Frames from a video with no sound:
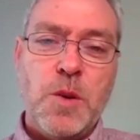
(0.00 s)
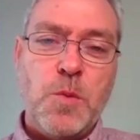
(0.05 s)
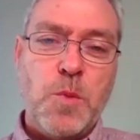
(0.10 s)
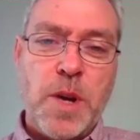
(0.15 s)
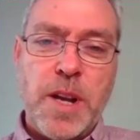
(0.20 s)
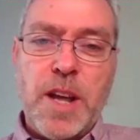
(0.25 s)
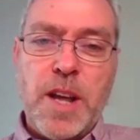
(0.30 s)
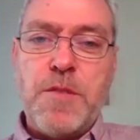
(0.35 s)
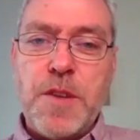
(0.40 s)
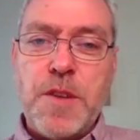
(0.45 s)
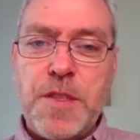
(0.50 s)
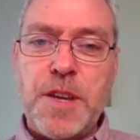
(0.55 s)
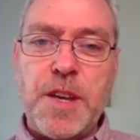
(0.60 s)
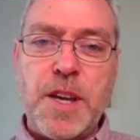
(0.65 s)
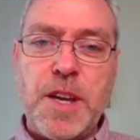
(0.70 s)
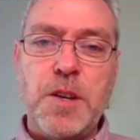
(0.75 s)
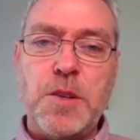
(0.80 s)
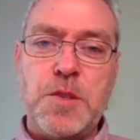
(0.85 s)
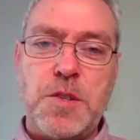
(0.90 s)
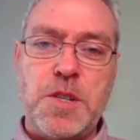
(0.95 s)
when
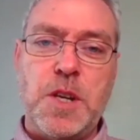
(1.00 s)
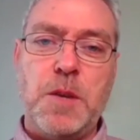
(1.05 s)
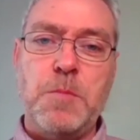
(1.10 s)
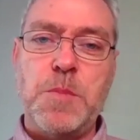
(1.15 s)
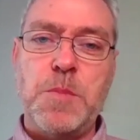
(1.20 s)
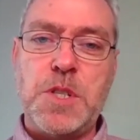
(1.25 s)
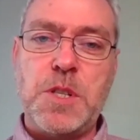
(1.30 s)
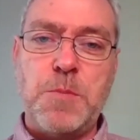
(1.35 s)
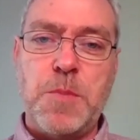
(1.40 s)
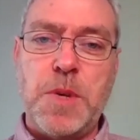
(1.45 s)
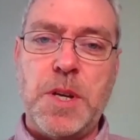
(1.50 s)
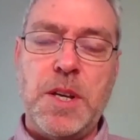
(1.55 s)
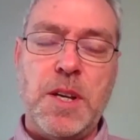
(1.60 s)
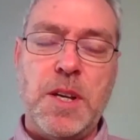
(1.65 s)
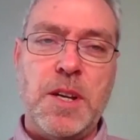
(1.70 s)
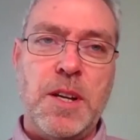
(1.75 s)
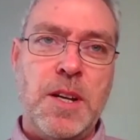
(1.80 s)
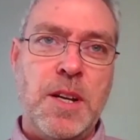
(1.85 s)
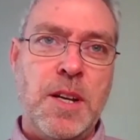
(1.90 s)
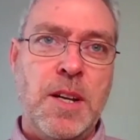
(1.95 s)
everything else seems to be